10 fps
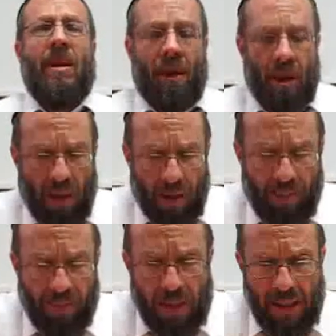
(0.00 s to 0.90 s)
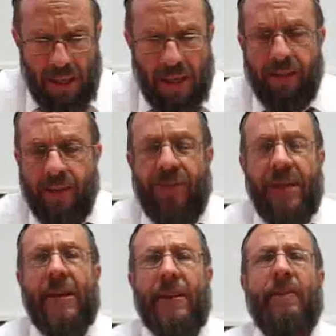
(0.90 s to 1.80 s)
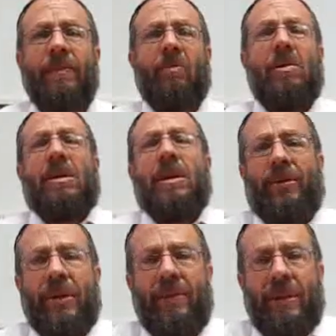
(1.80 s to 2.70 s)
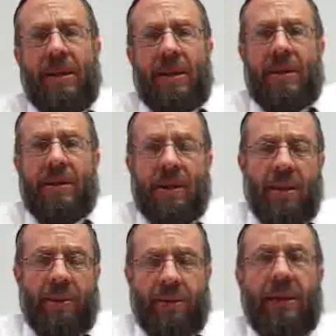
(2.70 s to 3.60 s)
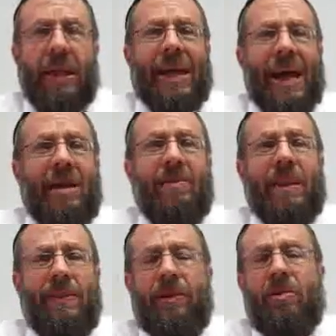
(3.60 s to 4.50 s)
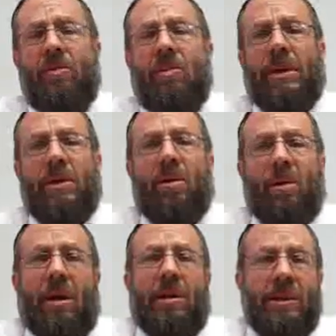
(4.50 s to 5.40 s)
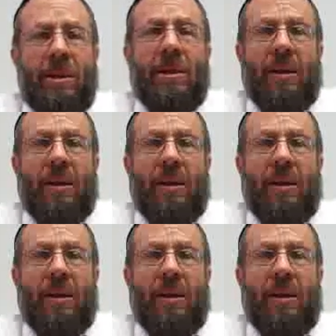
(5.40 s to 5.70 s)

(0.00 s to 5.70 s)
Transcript: Um, and the theme, really the theme is the dichotomy between what he calls